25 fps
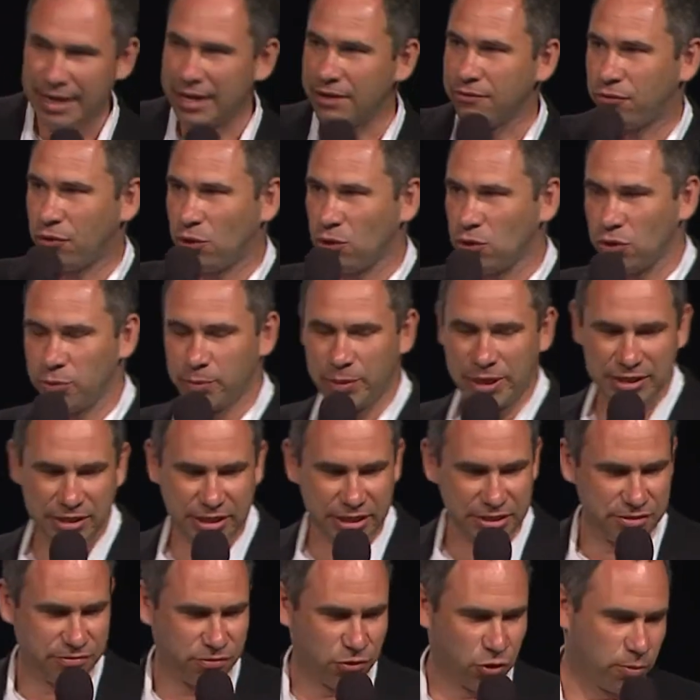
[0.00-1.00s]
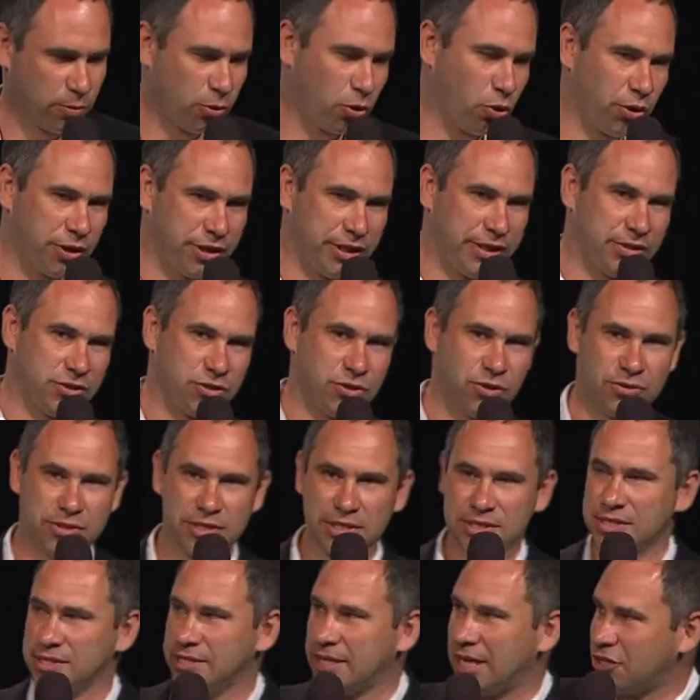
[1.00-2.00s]
followed by transform coding. So
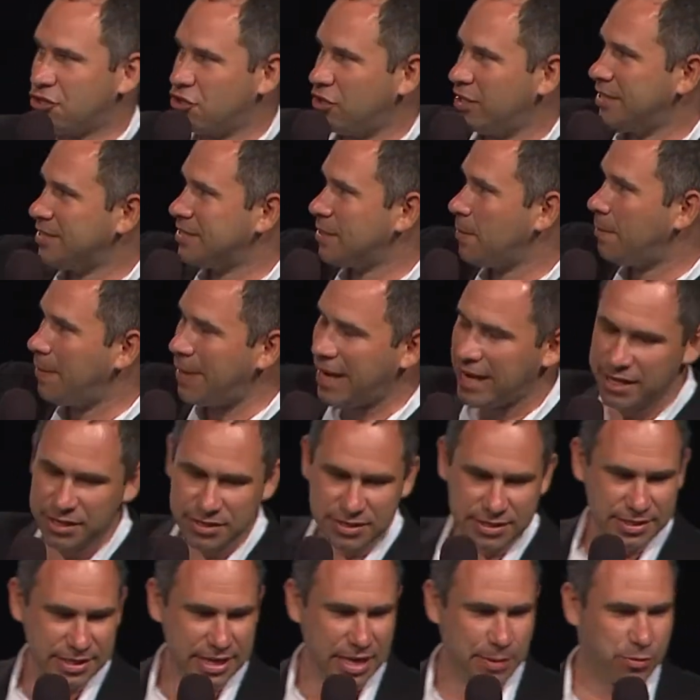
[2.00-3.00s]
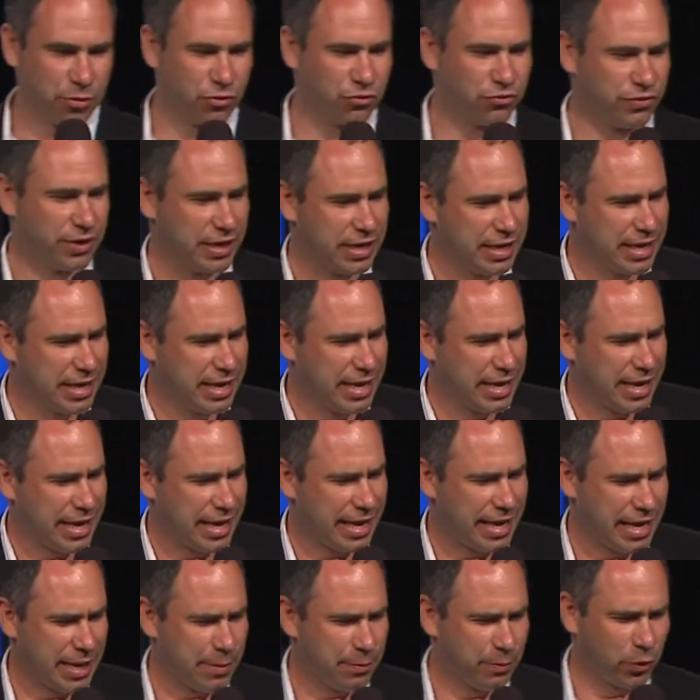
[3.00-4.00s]
this is actually the main step of
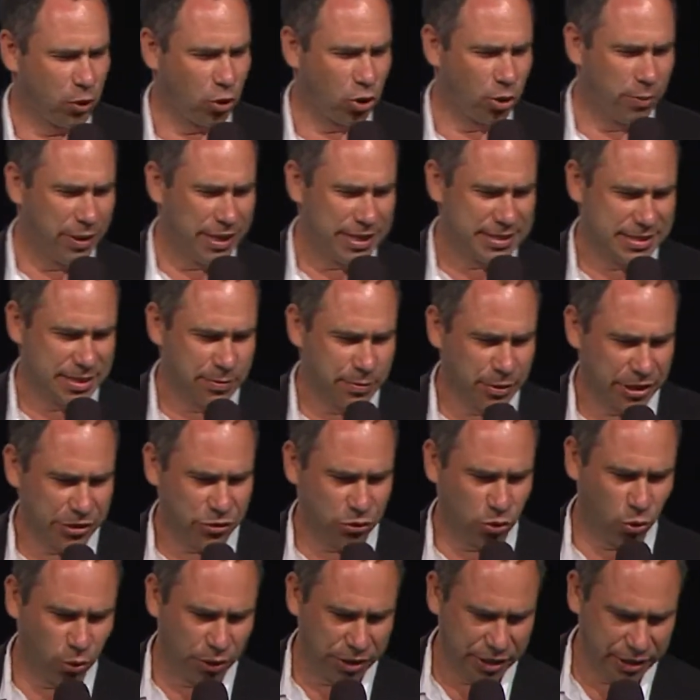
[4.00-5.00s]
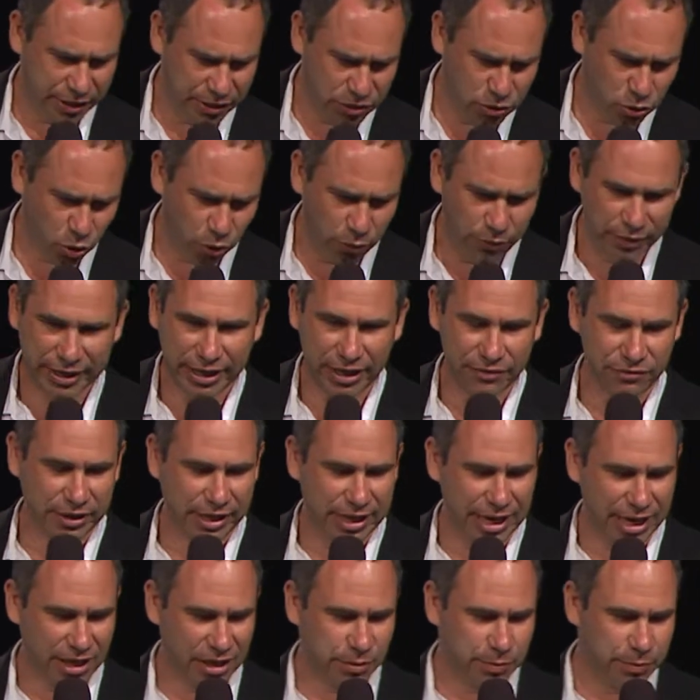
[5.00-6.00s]
block-based hybrid coding. So we have a
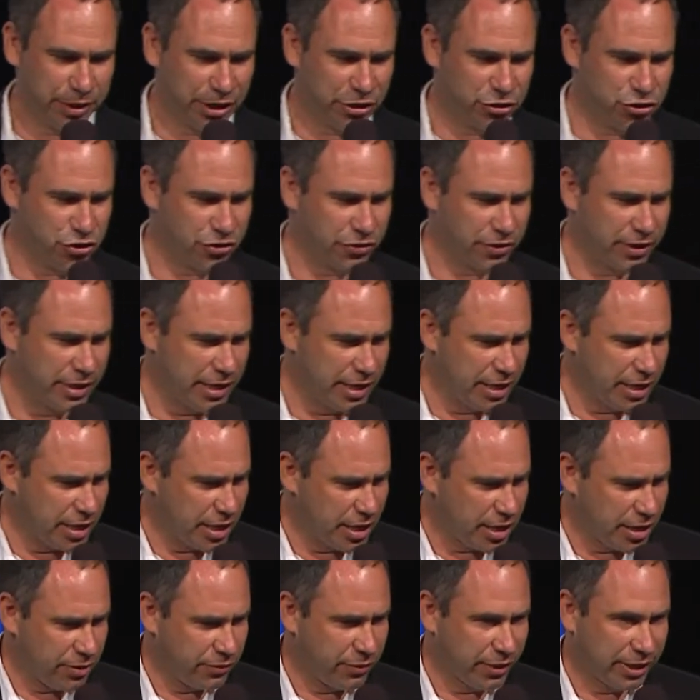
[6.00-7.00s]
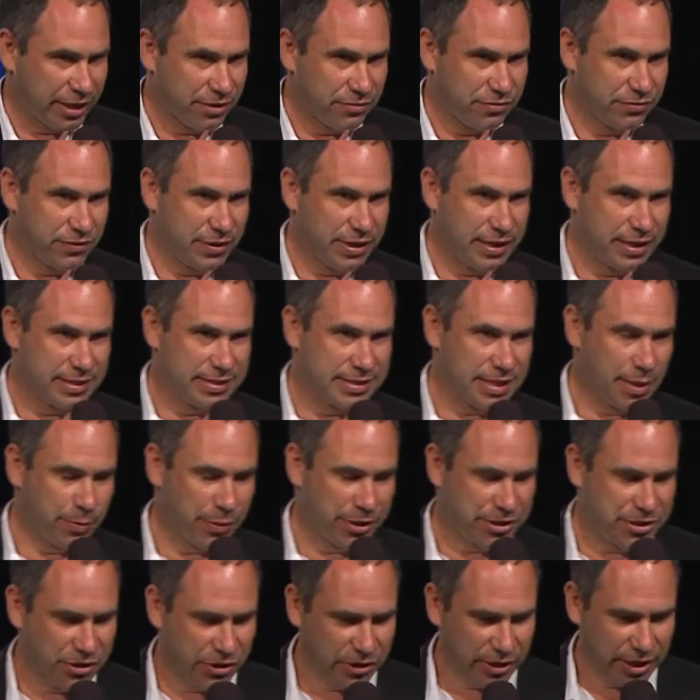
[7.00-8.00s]
current picture. We have some
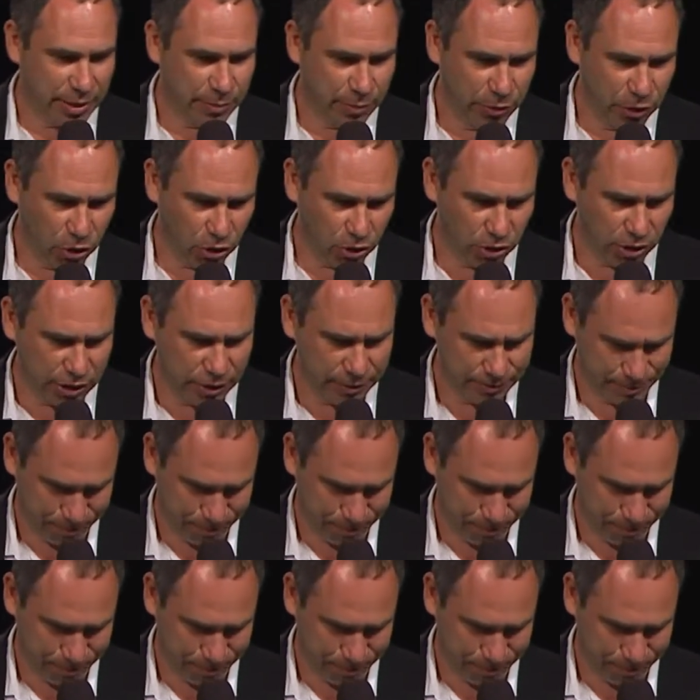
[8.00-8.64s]
particular block.